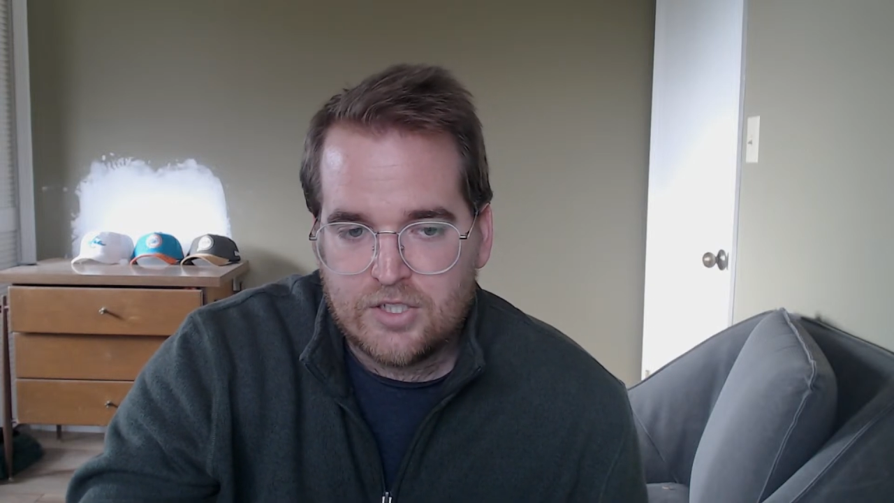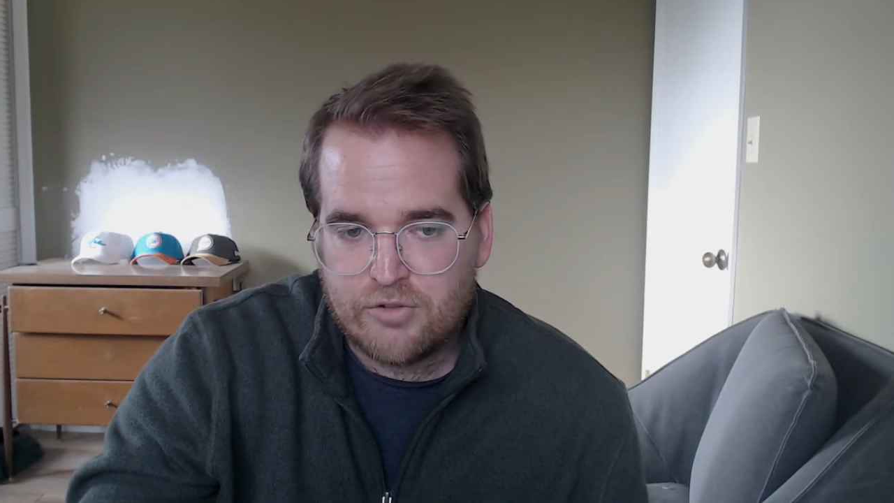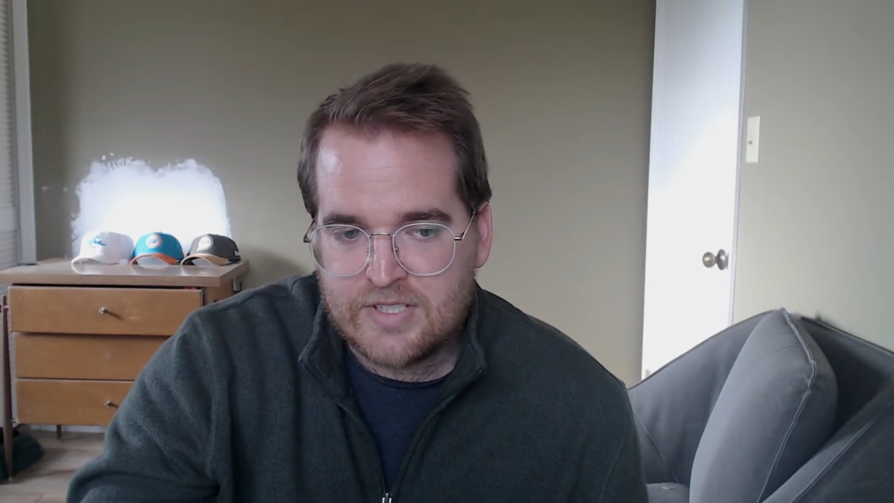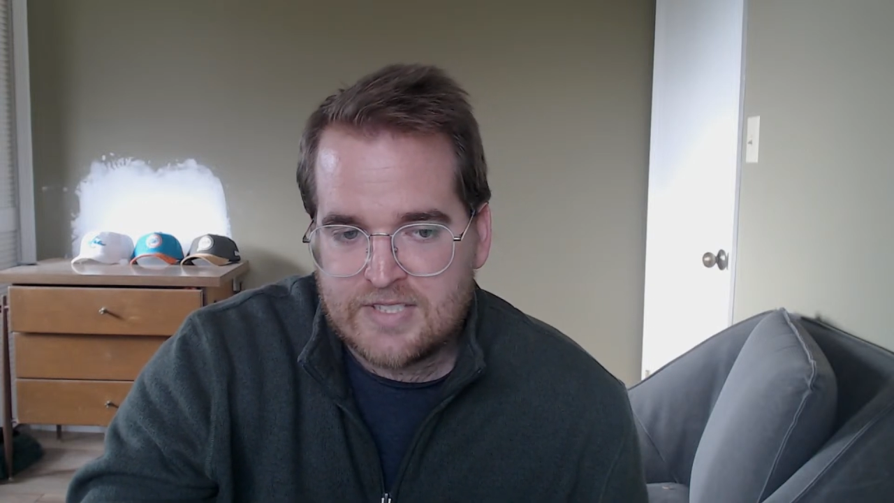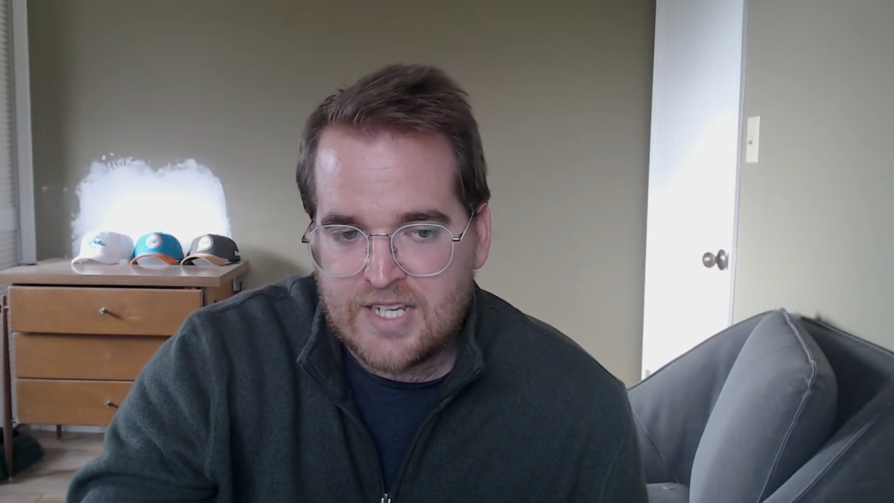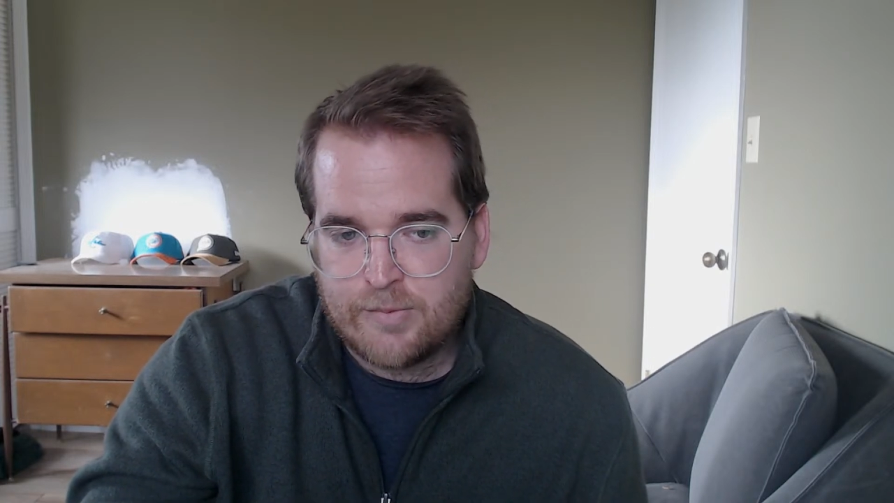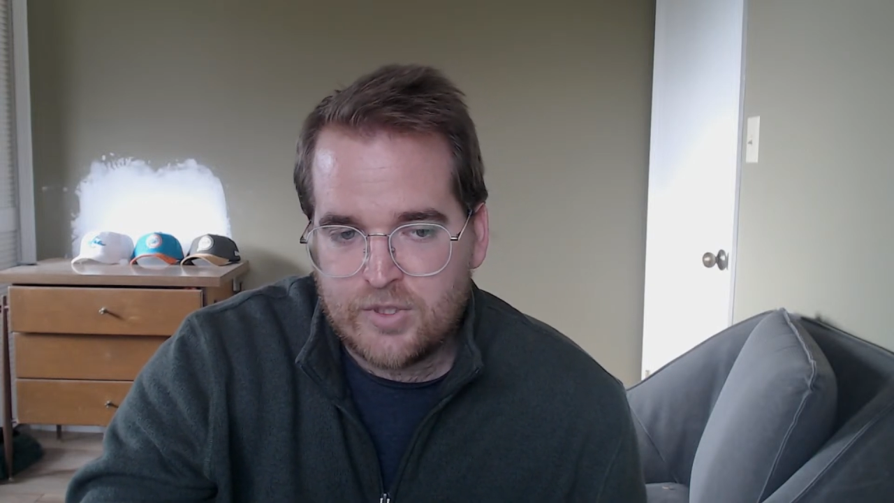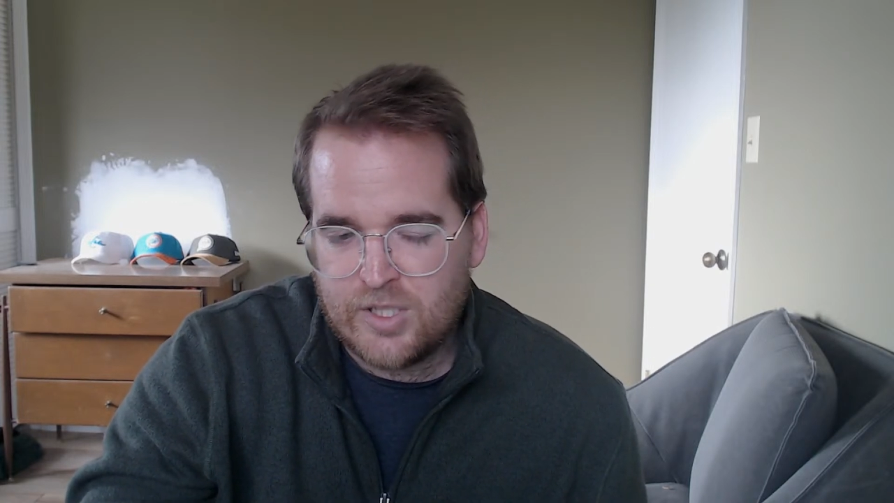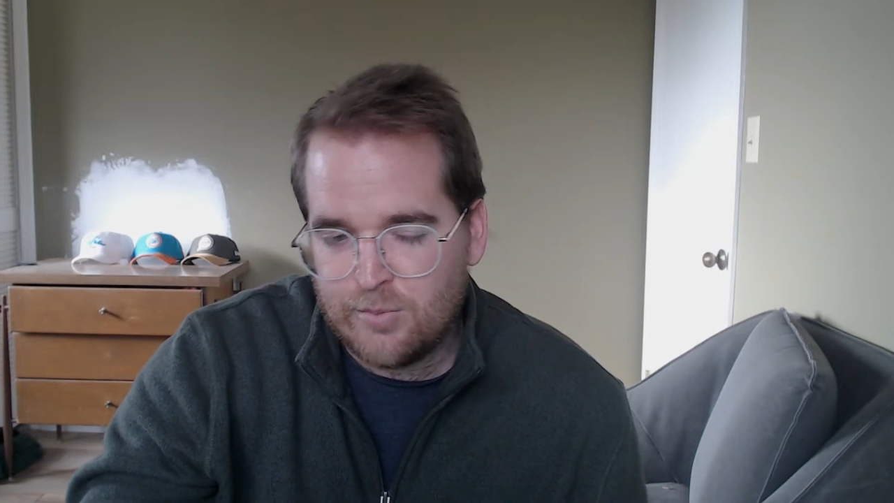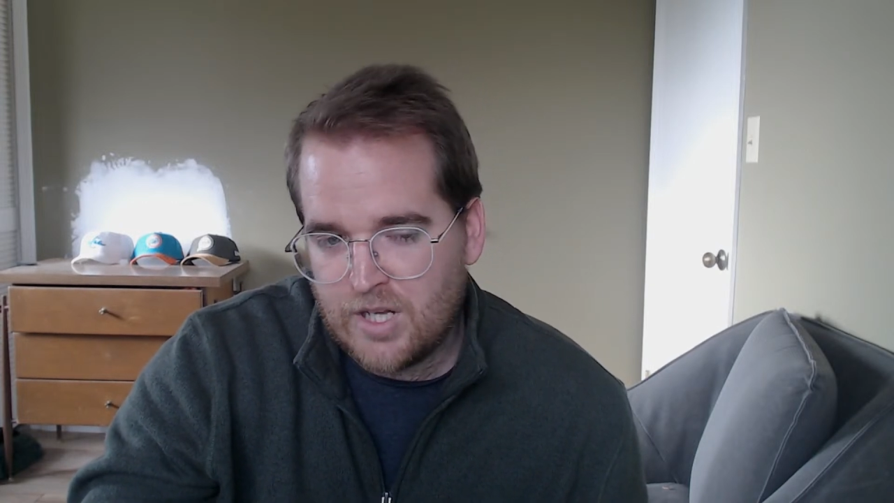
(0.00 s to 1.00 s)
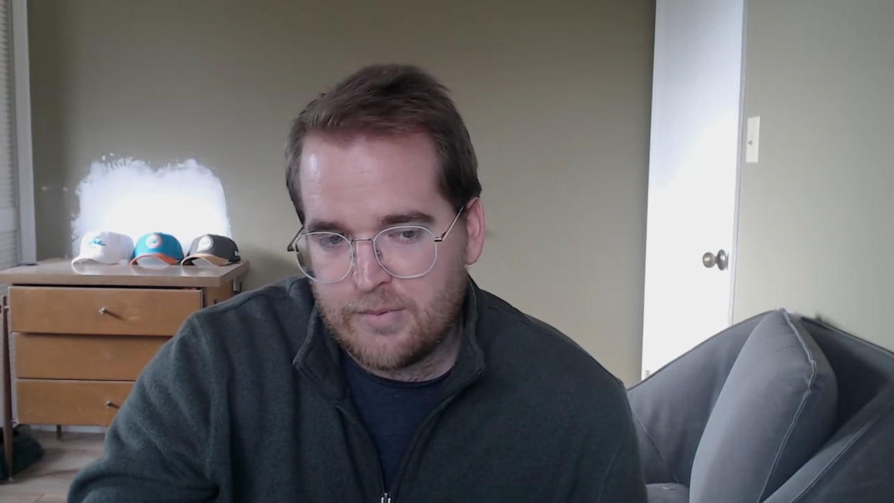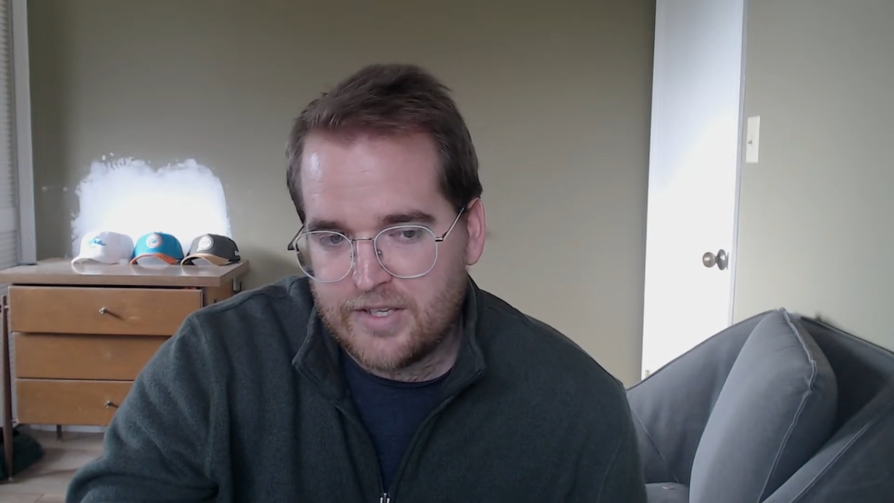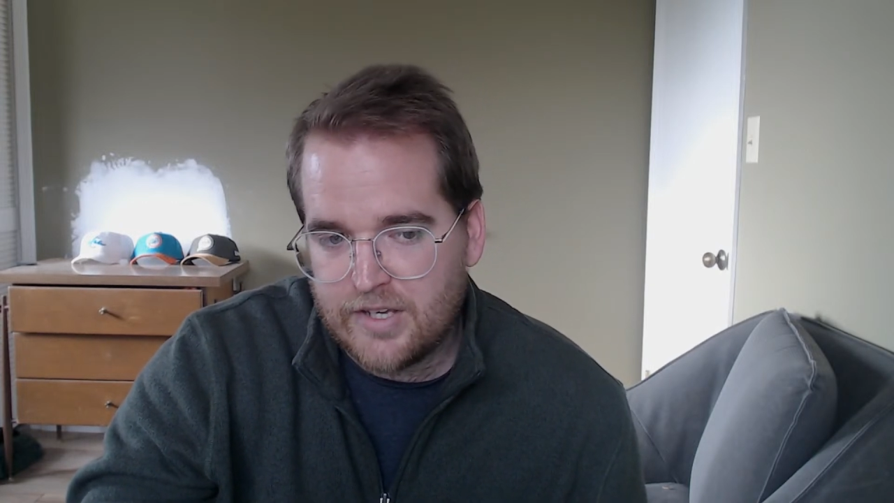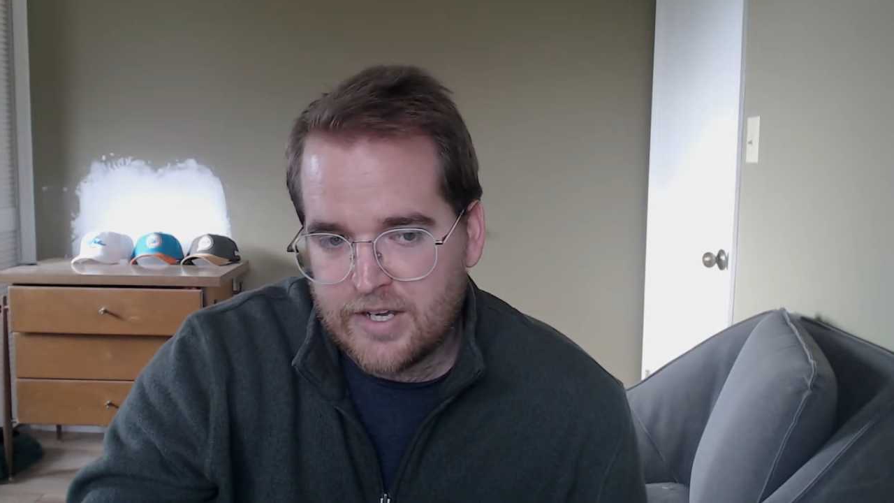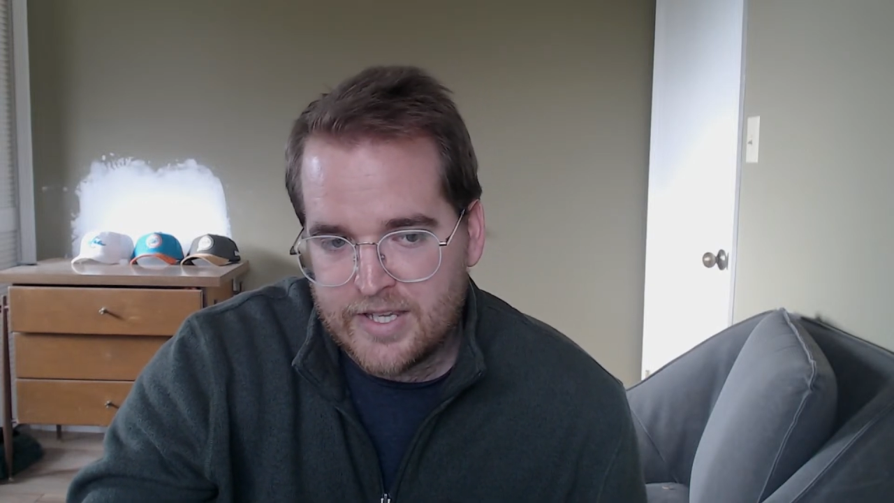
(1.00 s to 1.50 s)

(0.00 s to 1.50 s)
Ray Zabel, he'll probably be gone.